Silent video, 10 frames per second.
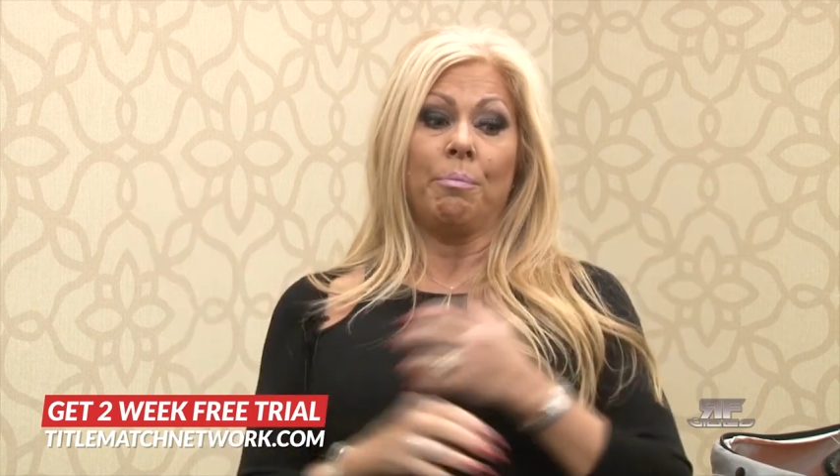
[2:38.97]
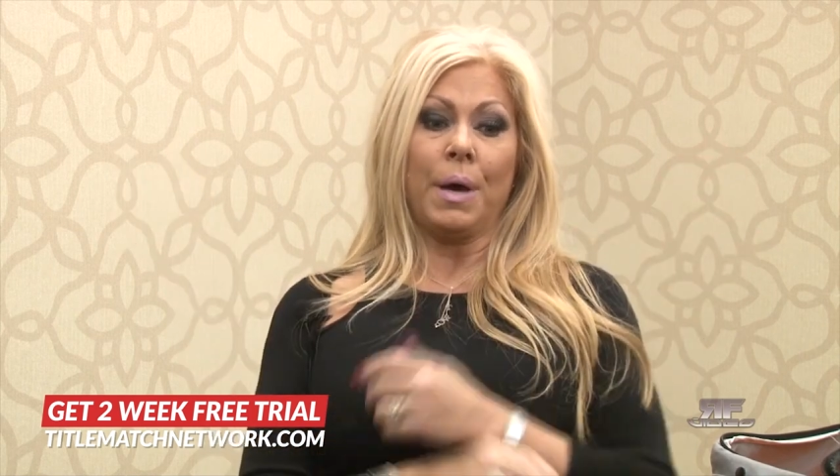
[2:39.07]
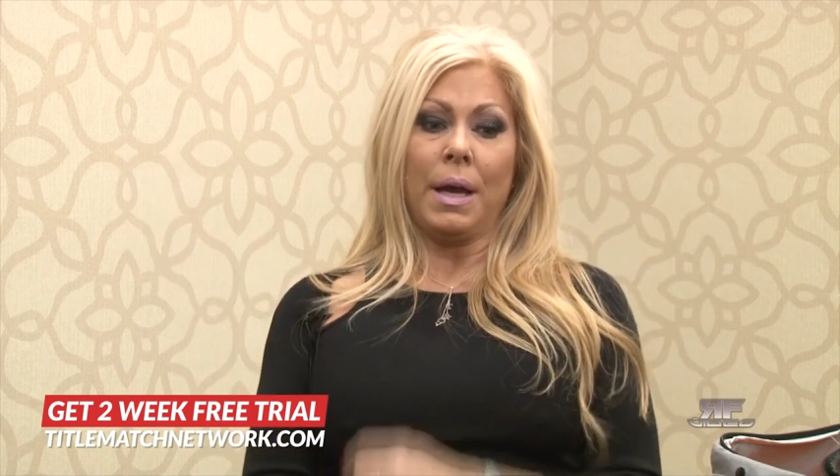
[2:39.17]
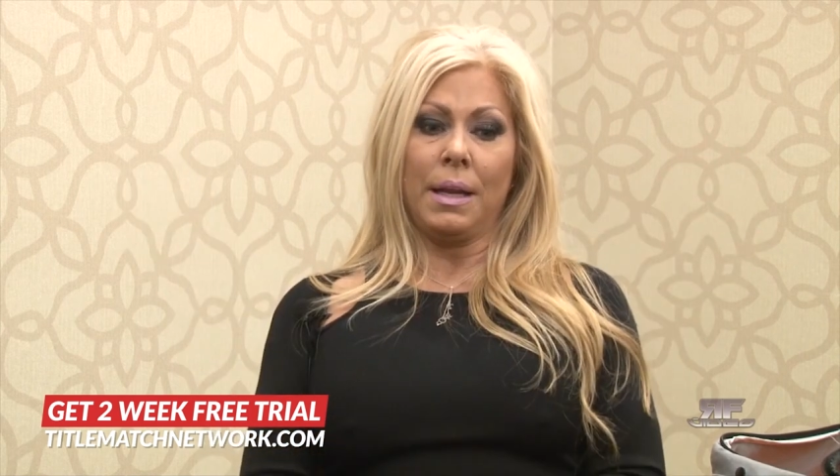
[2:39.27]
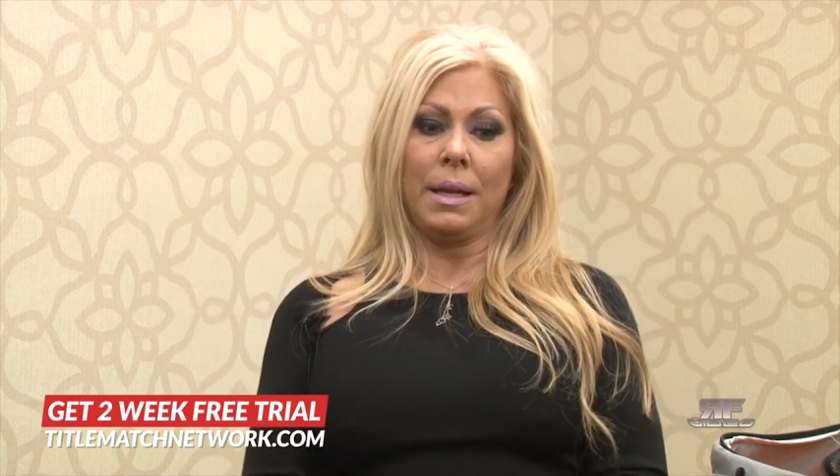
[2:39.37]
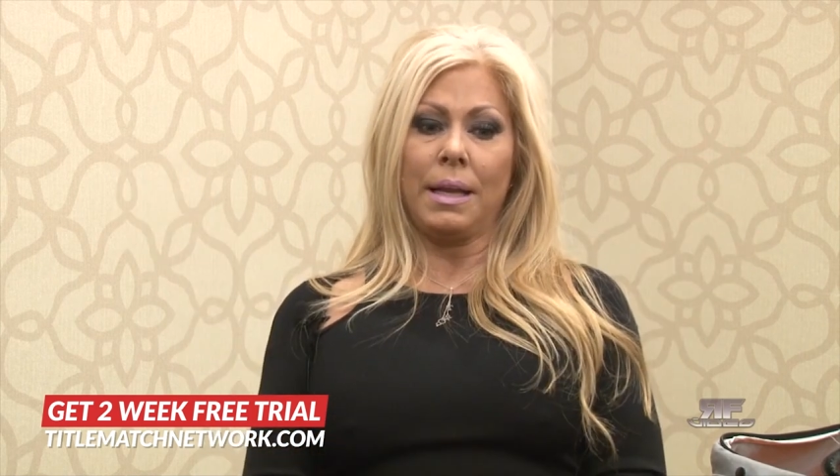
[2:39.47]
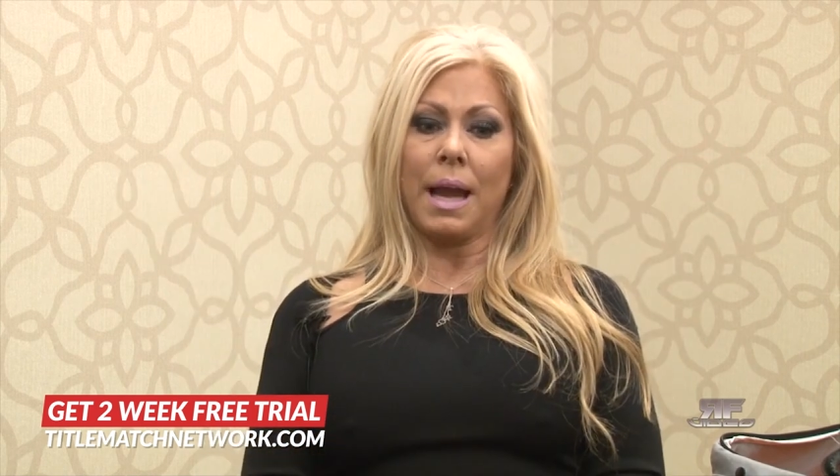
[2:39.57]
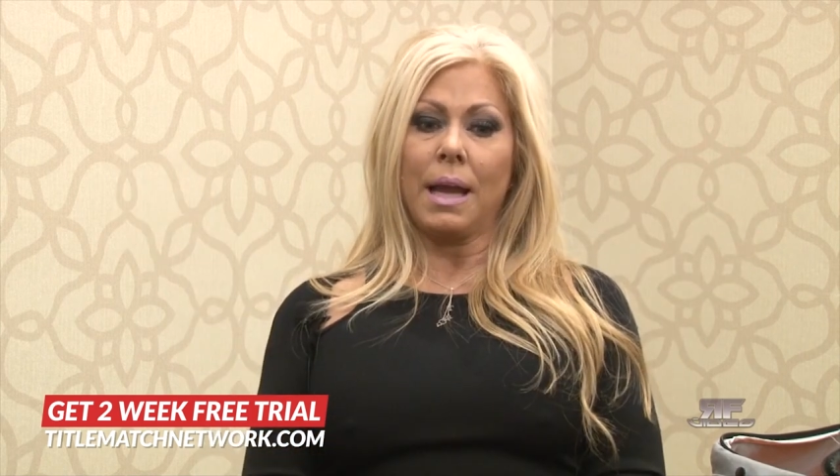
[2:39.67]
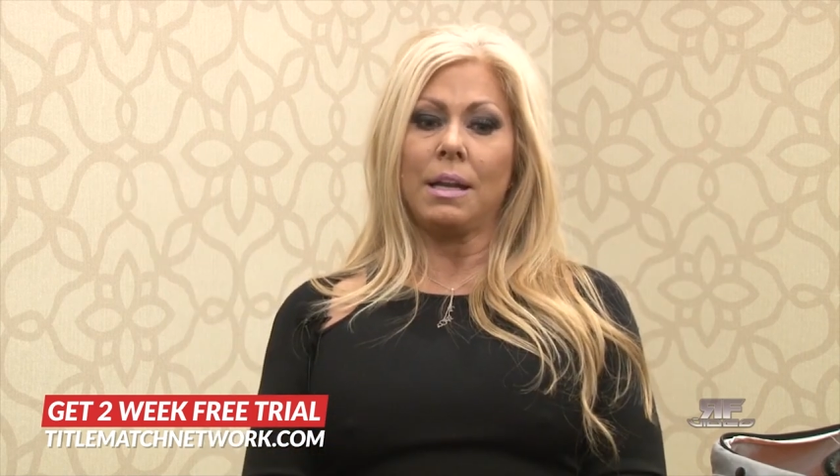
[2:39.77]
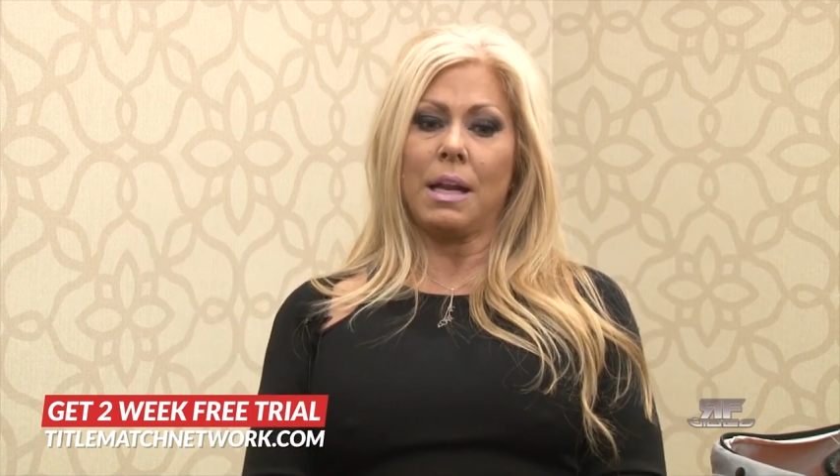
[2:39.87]
But
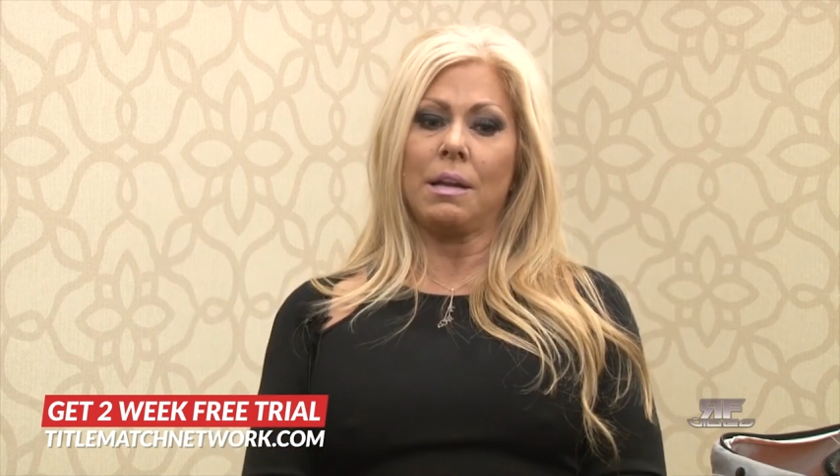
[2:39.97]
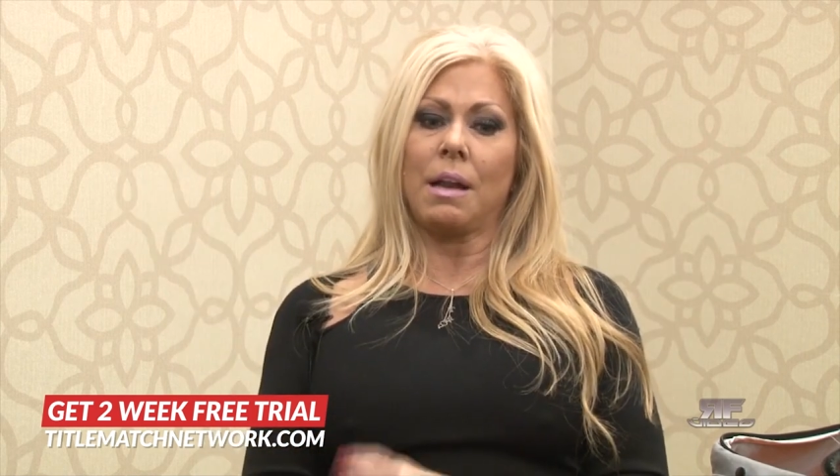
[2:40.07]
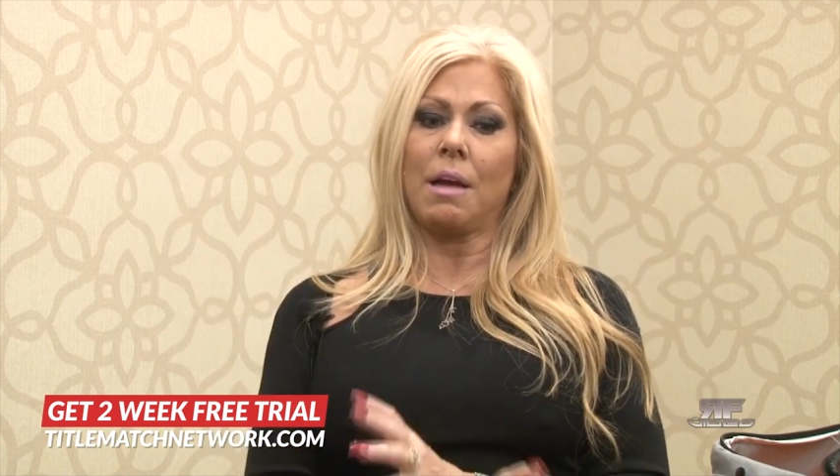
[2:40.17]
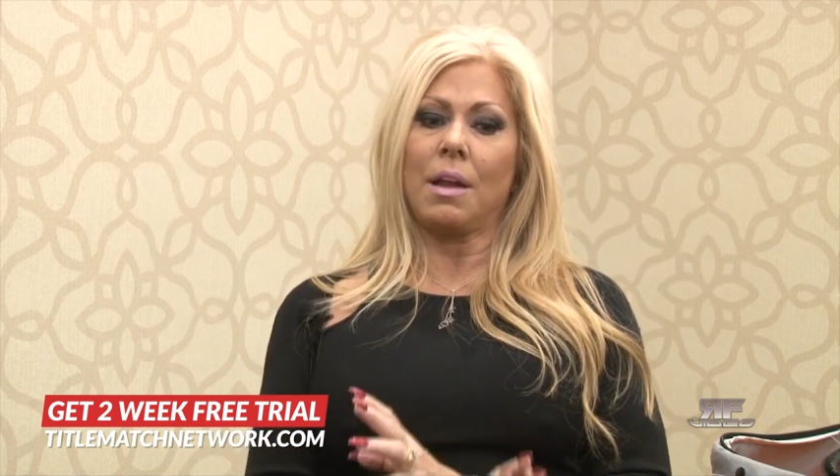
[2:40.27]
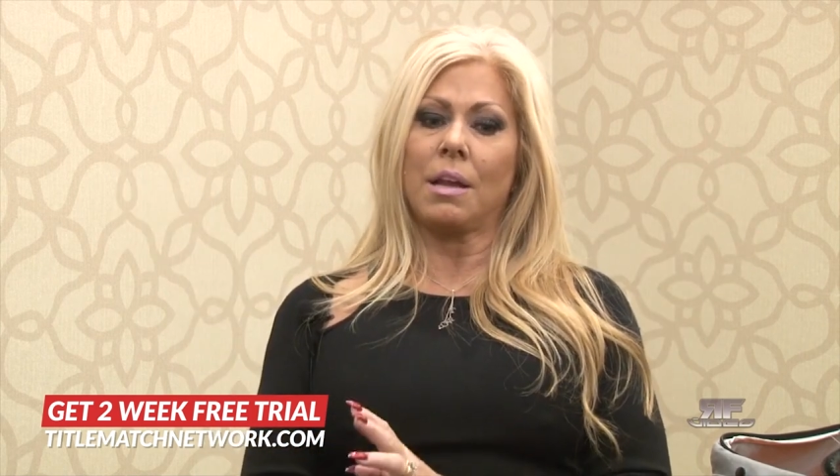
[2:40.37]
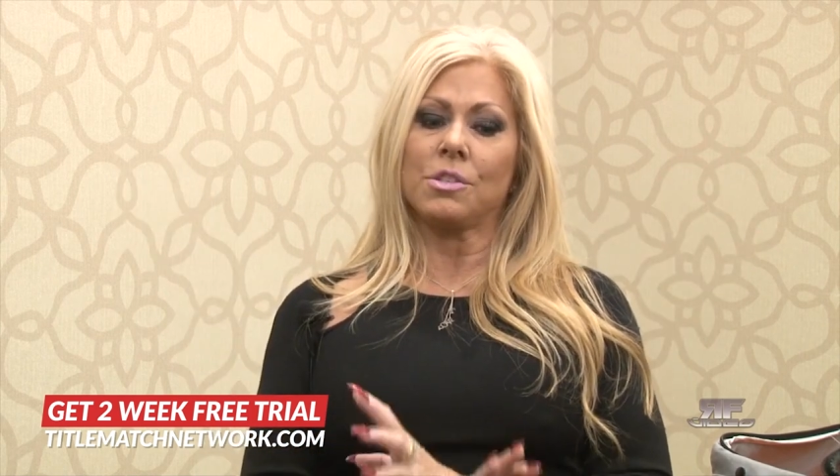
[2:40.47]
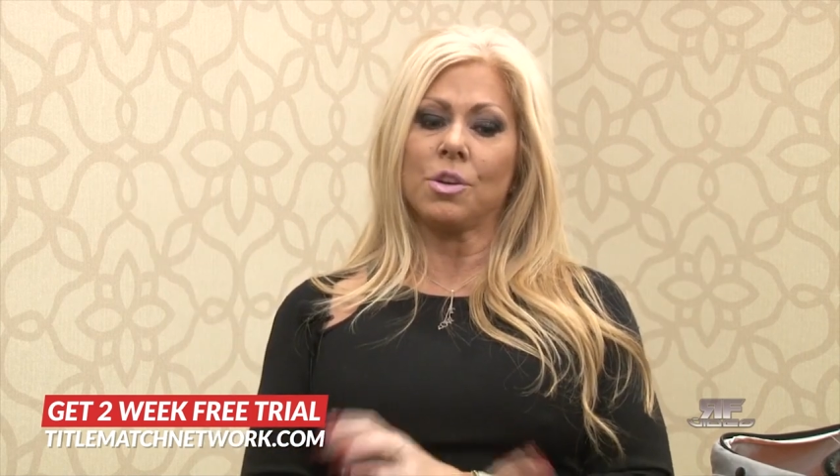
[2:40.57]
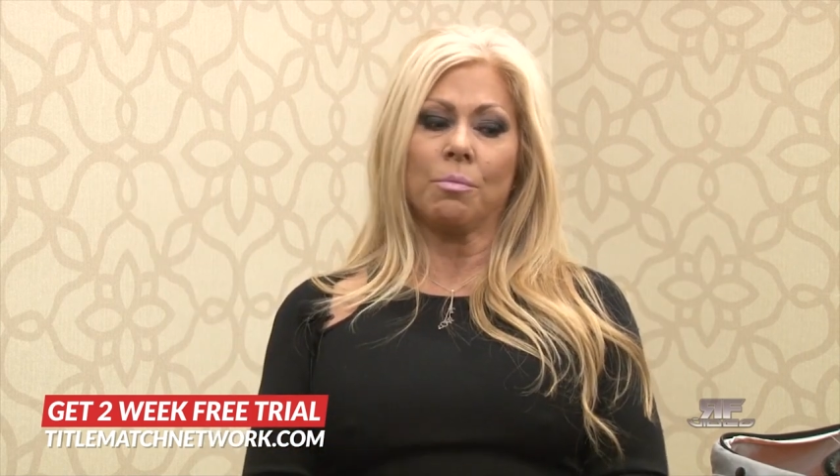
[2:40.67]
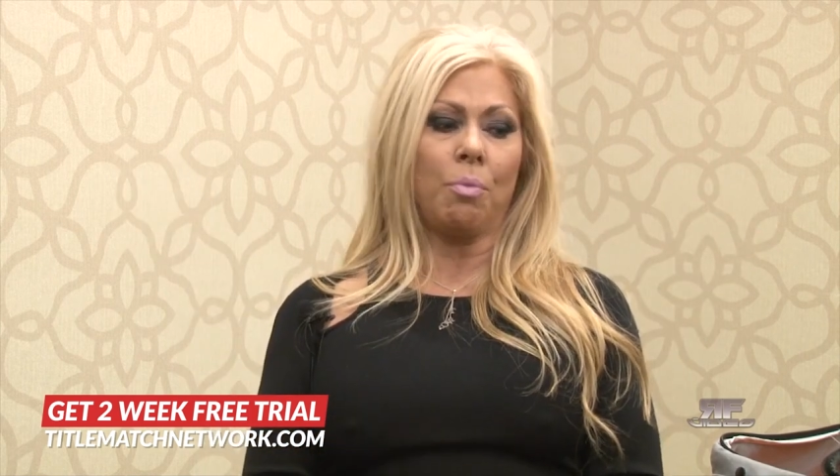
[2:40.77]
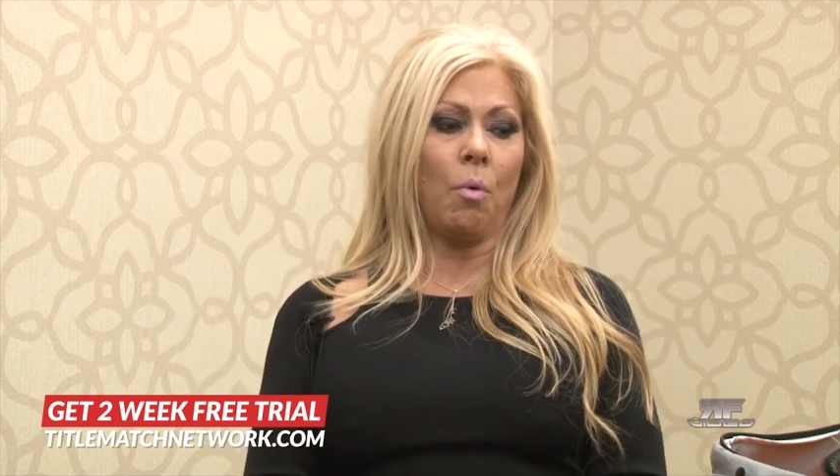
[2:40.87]
yeah, it, it, at, at a
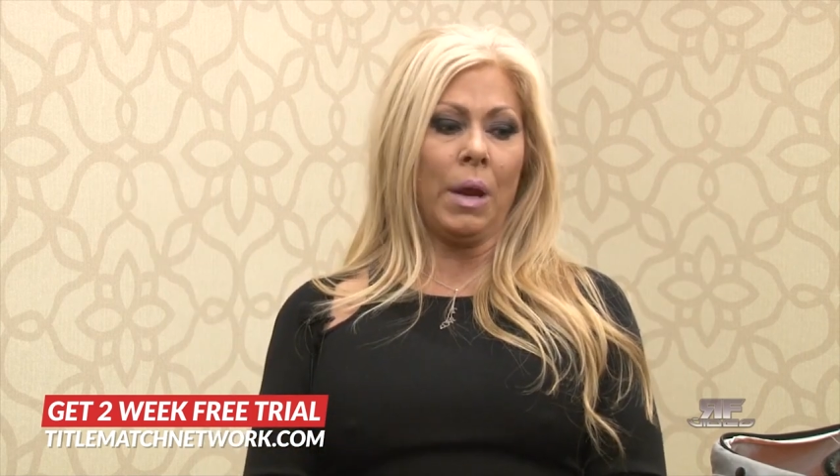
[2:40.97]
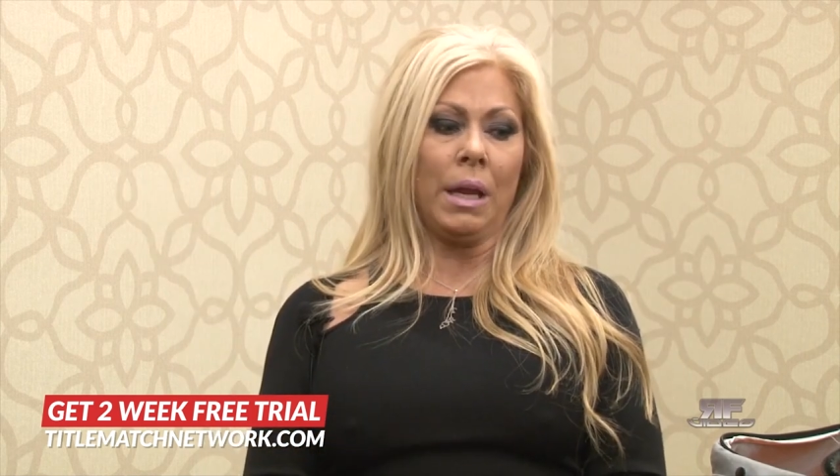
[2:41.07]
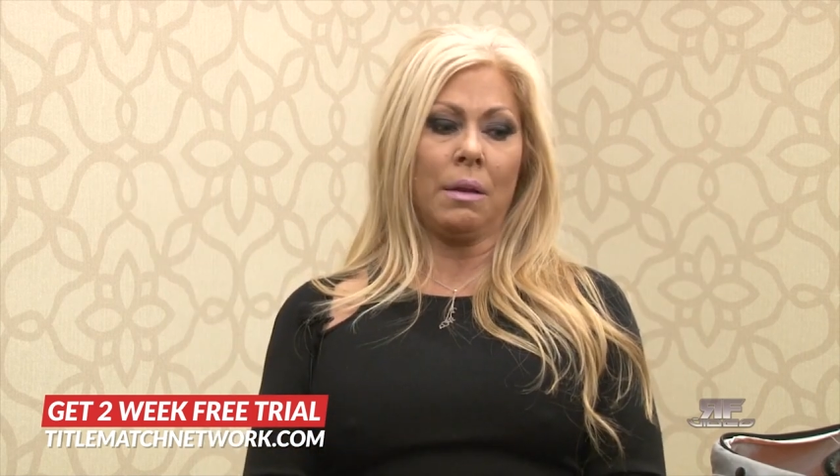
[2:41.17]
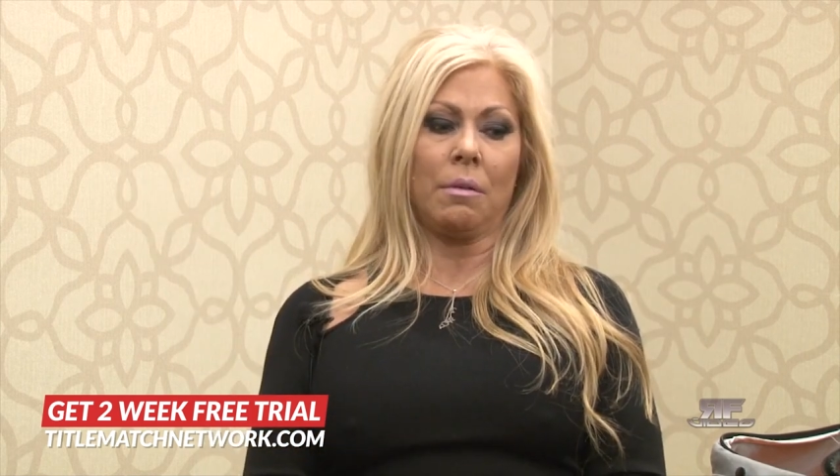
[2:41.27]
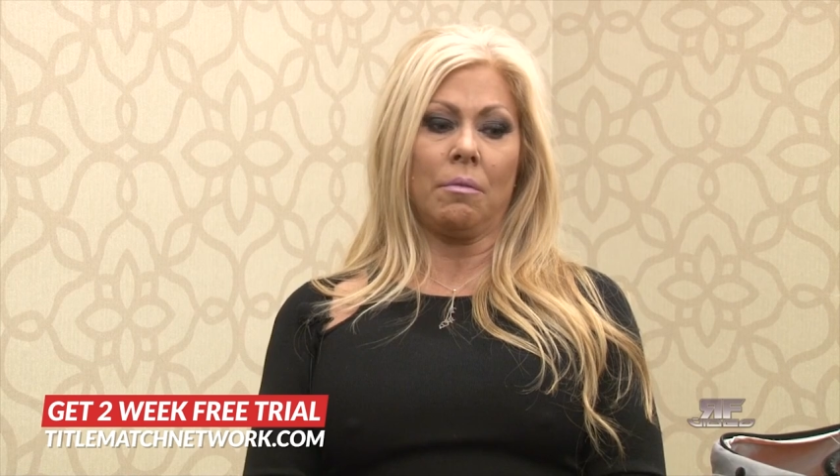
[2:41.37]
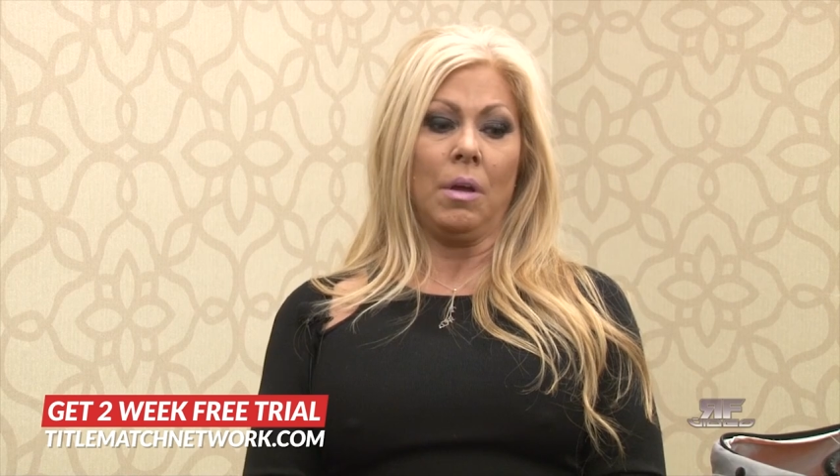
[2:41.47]
certain point,